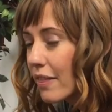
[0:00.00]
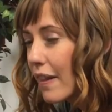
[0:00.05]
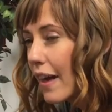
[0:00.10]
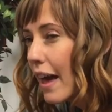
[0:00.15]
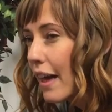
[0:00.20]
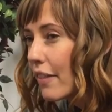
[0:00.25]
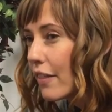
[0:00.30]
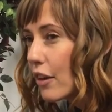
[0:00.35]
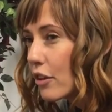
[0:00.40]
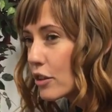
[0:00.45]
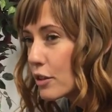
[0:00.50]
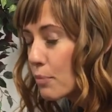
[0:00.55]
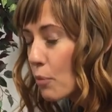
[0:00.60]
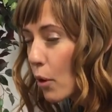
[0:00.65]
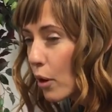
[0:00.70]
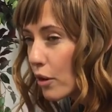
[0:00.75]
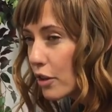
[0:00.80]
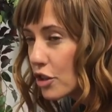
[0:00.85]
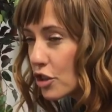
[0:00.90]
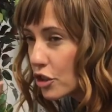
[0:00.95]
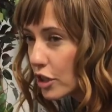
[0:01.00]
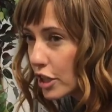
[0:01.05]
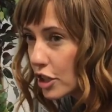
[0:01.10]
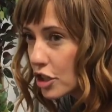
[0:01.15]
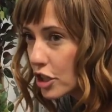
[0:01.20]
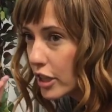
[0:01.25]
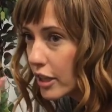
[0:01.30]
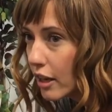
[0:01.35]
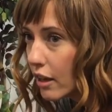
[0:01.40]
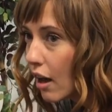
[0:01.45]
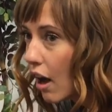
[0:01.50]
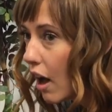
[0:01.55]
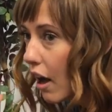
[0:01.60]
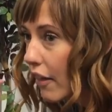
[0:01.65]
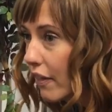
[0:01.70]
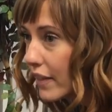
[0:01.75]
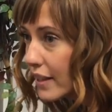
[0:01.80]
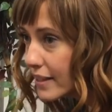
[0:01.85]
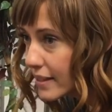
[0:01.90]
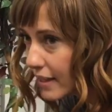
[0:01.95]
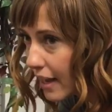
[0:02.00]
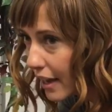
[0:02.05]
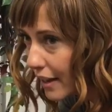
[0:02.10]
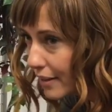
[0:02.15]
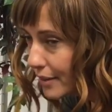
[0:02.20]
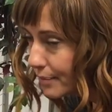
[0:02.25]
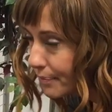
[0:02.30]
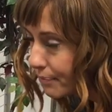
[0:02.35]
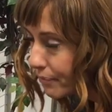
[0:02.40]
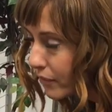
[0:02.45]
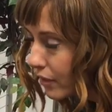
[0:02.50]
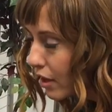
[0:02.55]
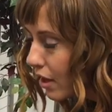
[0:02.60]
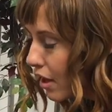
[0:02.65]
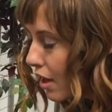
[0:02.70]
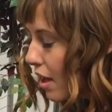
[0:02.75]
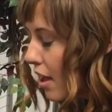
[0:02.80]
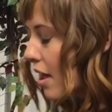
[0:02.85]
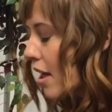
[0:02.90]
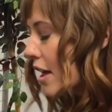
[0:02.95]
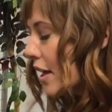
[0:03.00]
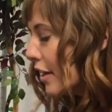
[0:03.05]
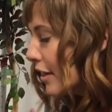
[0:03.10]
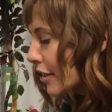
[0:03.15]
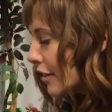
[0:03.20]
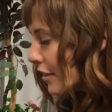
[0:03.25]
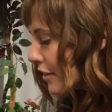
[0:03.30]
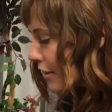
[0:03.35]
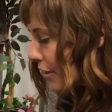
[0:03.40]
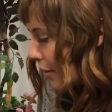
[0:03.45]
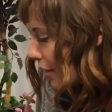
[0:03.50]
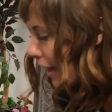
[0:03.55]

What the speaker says: that there's more restriction on this side. So